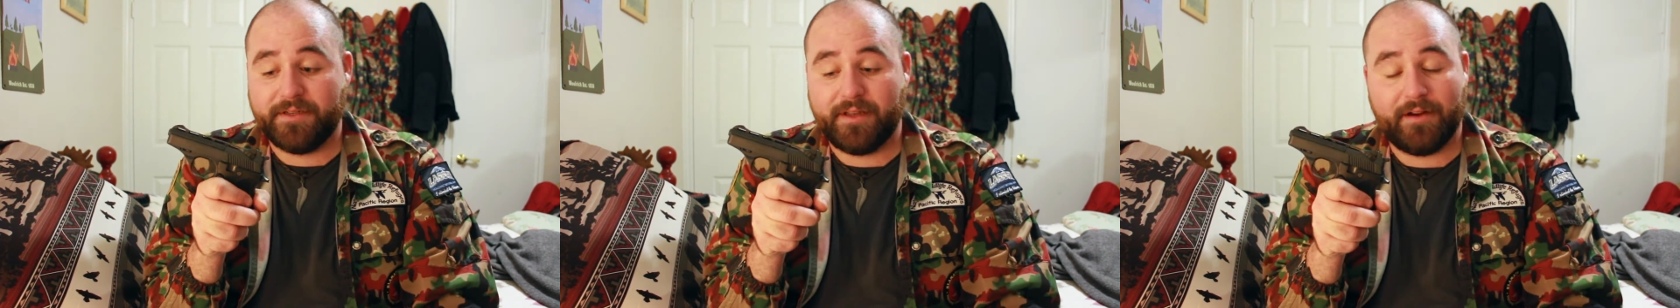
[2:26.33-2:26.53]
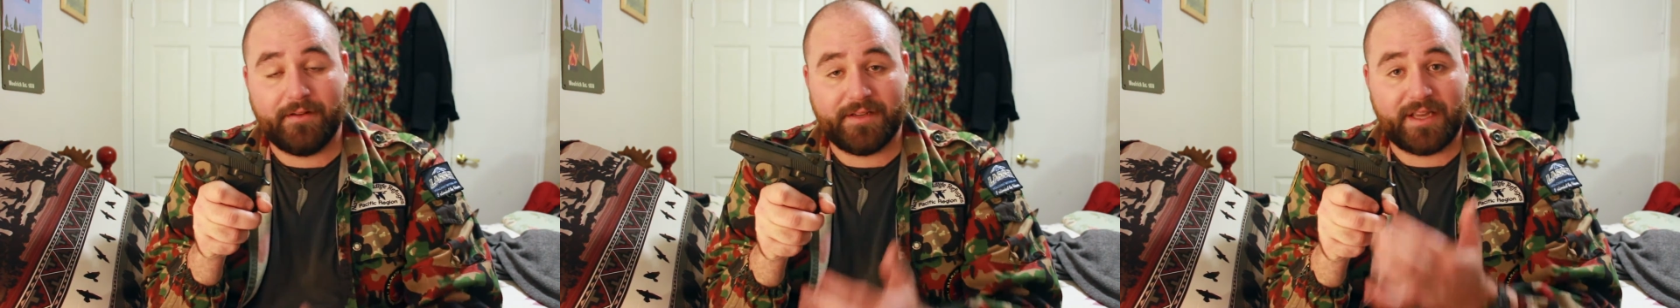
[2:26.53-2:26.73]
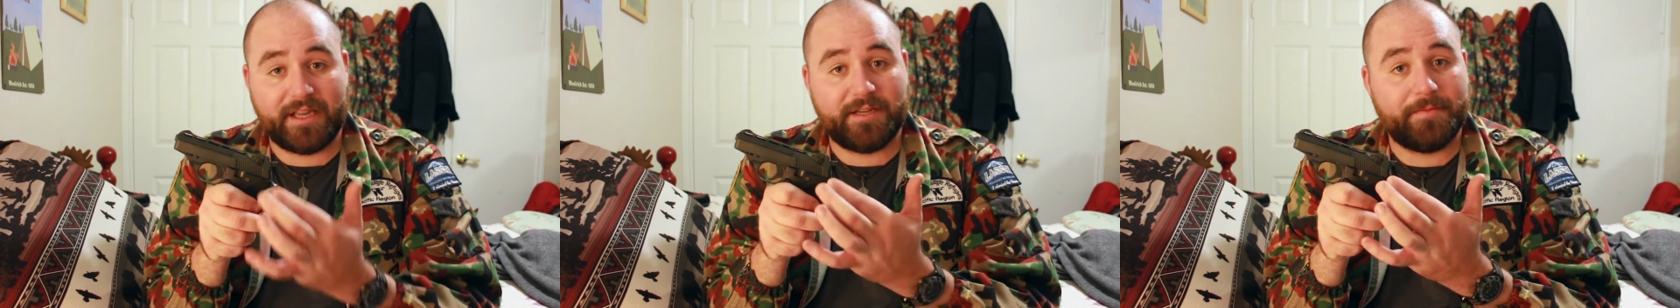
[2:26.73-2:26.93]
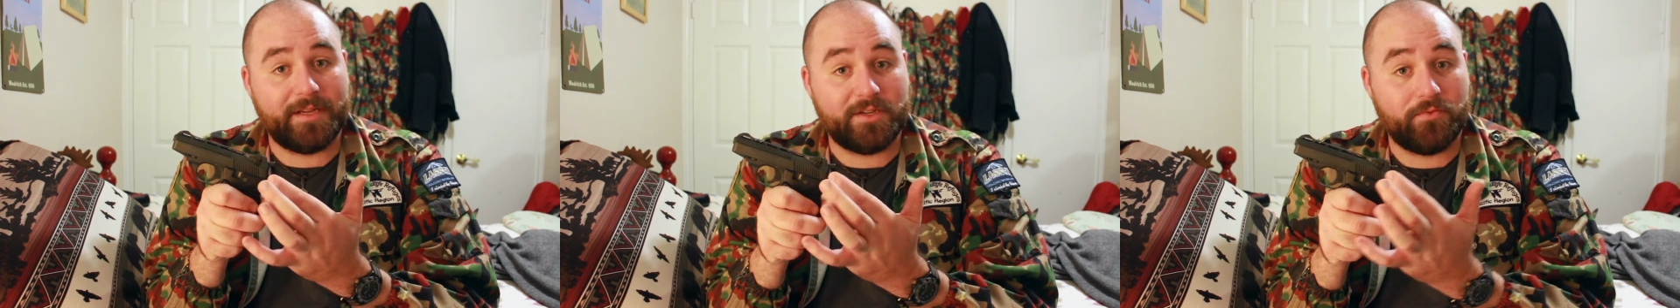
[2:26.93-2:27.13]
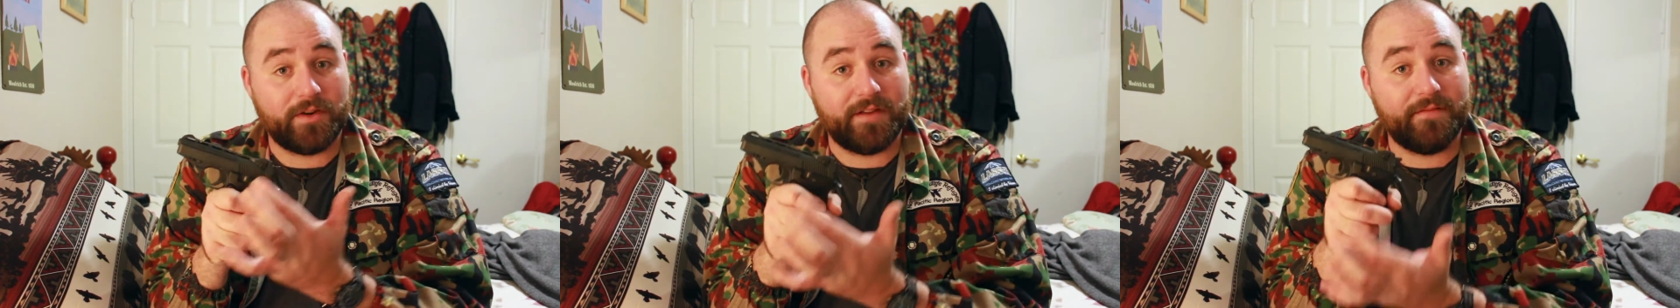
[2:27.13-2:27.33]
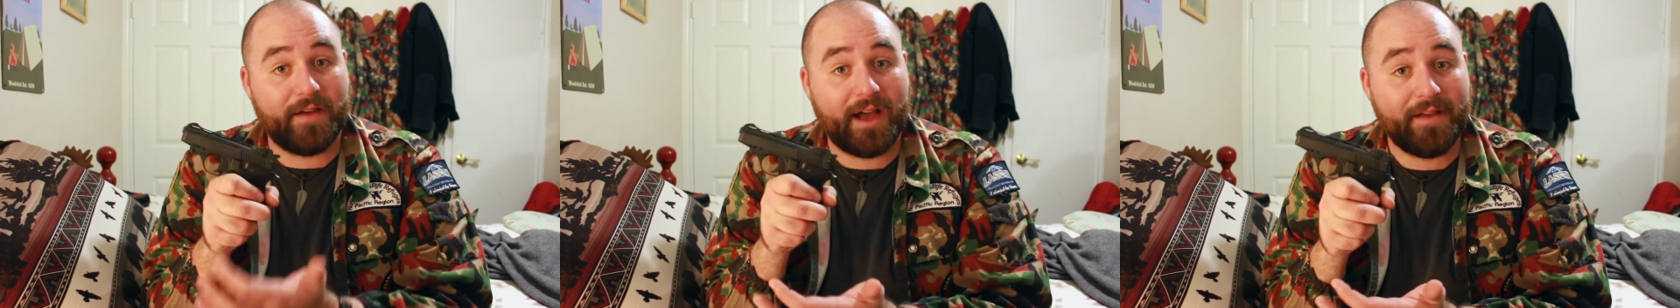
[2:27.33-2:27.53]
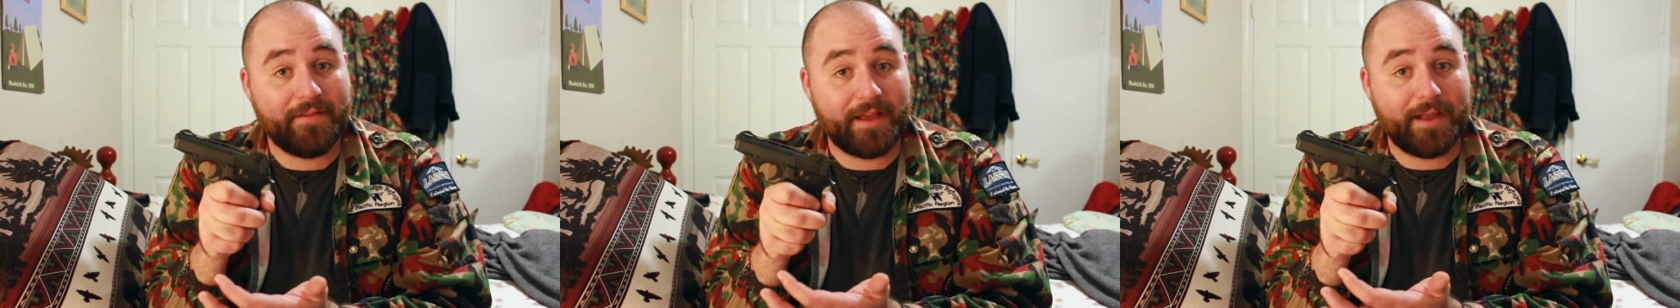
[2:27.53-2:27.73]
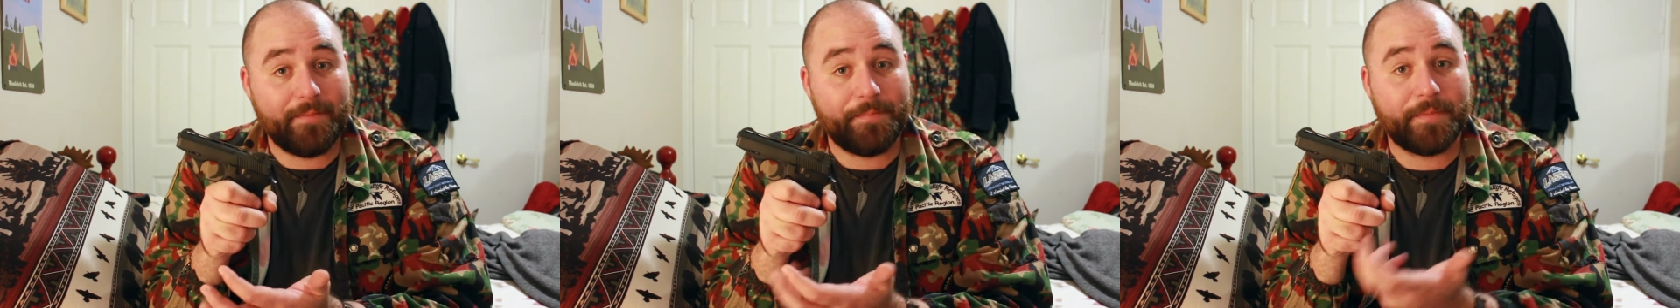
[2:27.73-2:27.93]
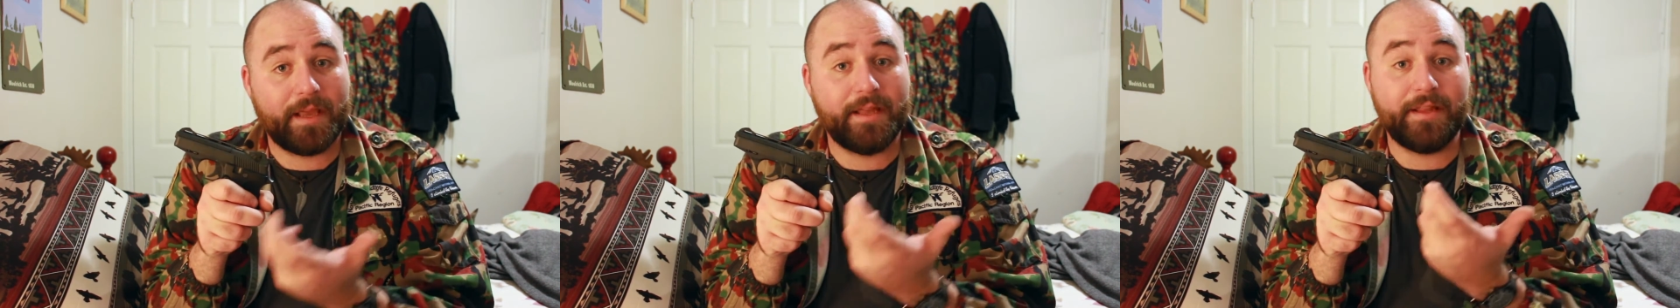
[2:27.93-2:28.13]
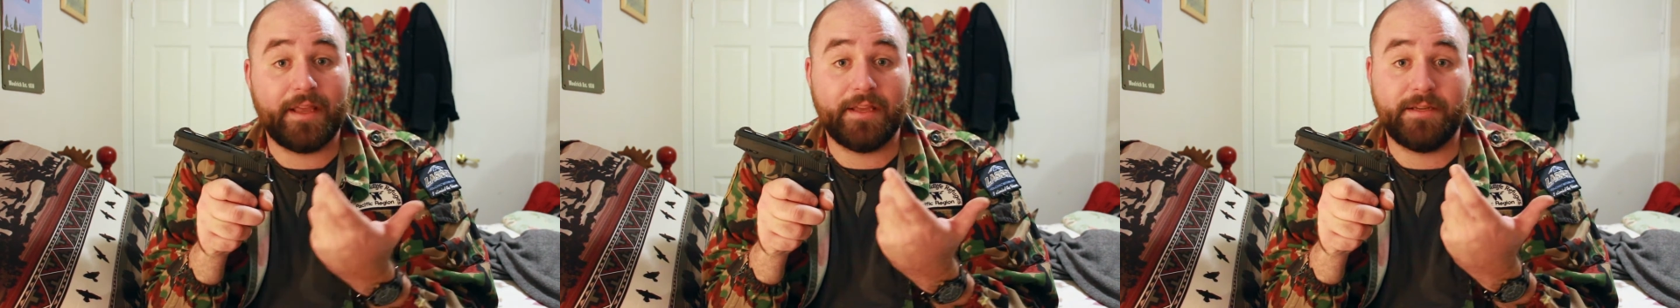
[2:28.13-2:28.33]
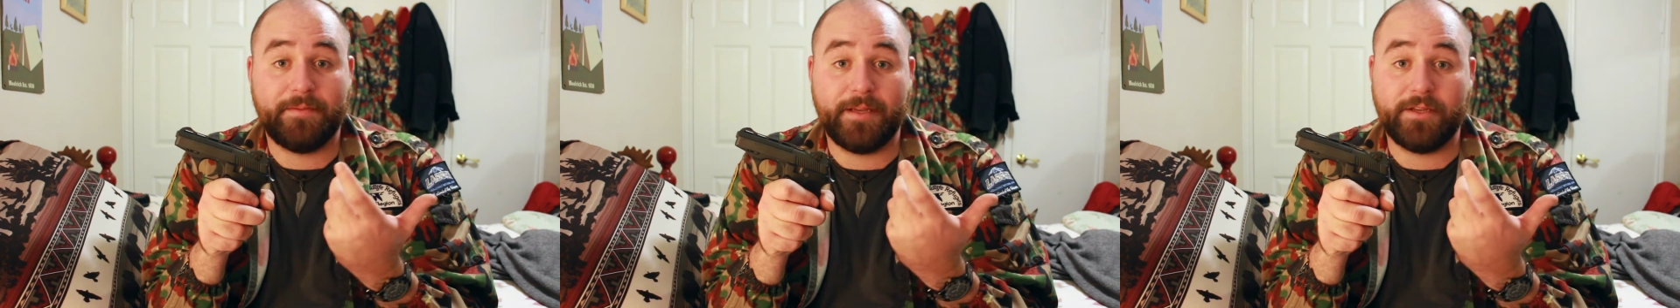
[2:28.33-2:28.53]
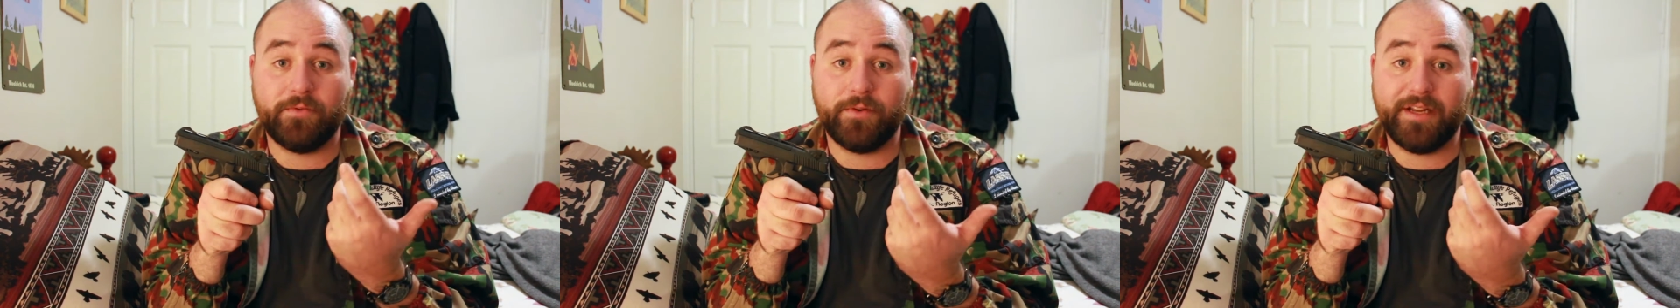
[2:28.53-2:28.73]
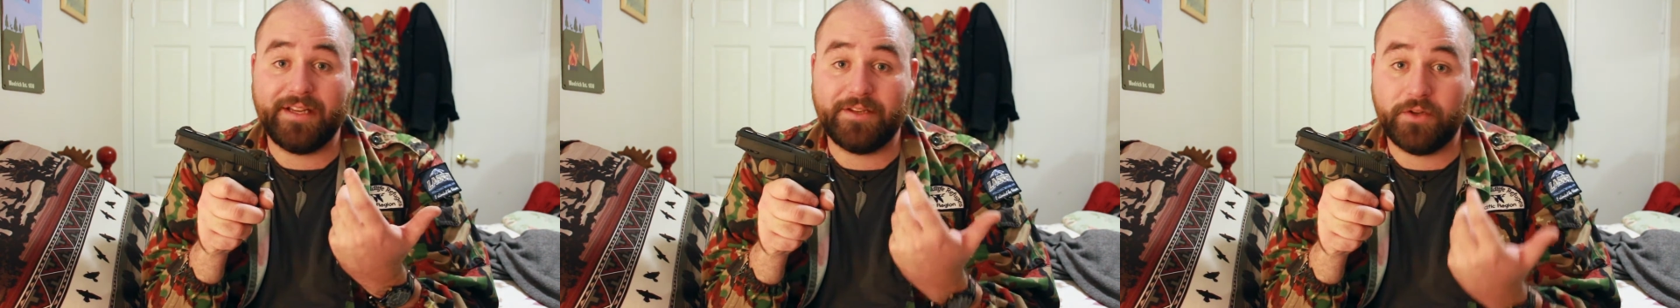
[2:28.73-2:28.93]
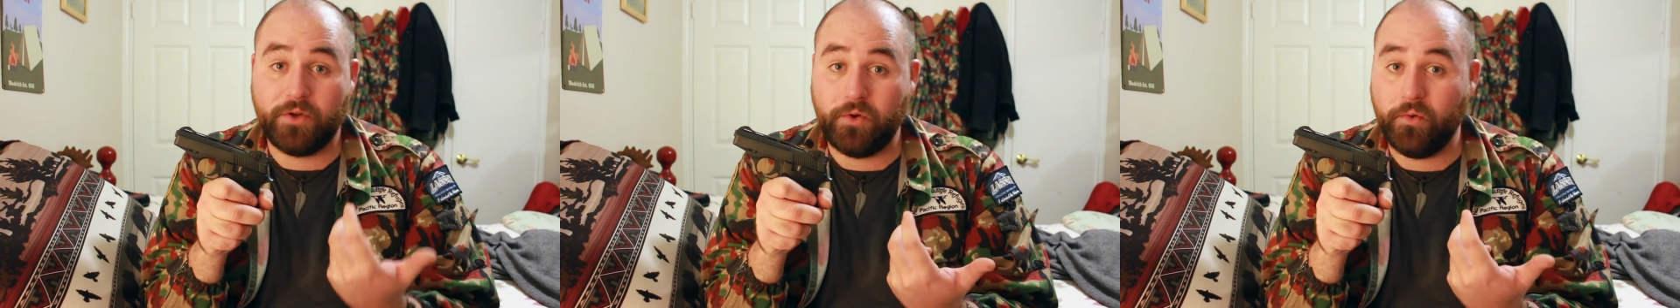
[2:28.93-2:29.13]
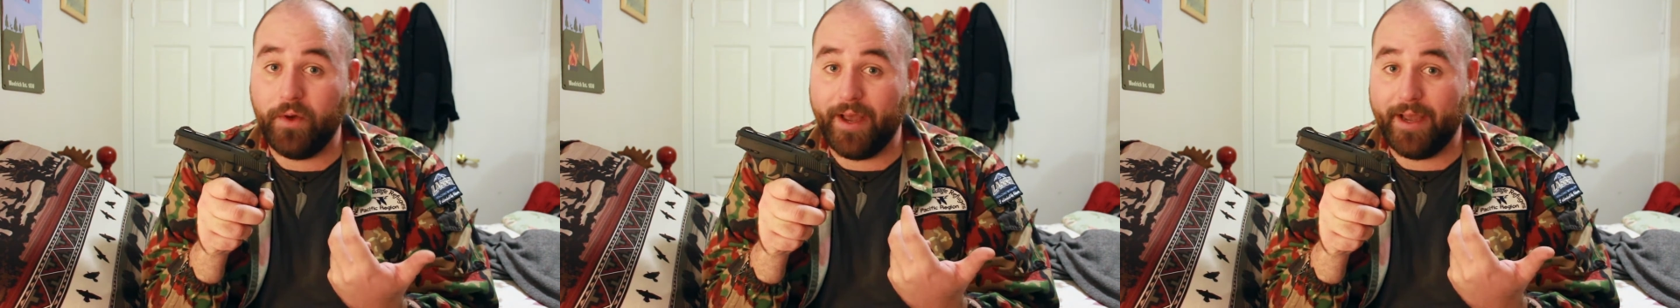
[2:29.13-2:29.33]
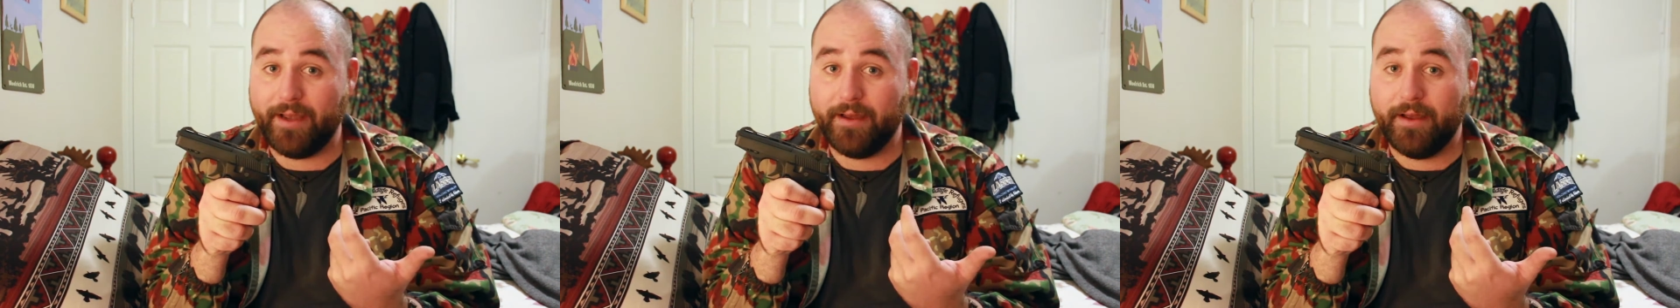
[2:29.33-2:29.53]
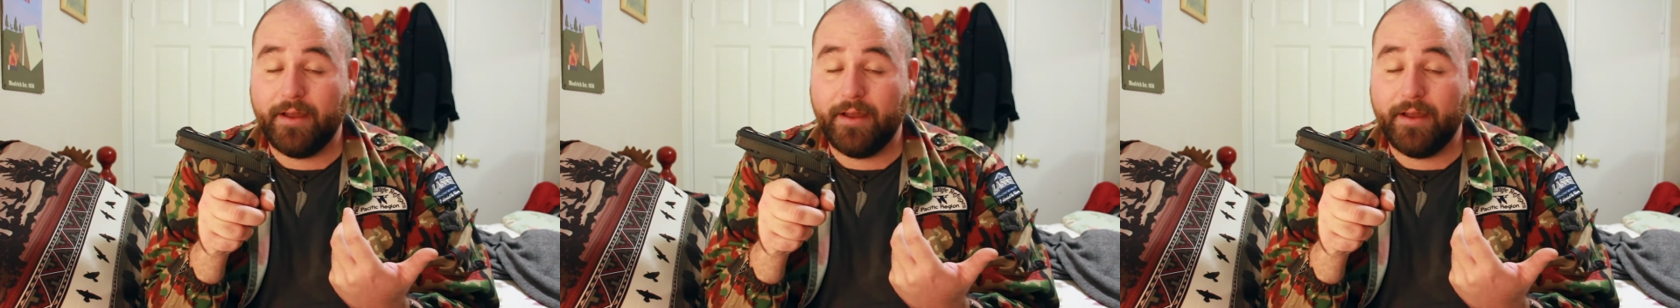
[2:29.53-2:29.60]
There's the HP25A and the HP22A.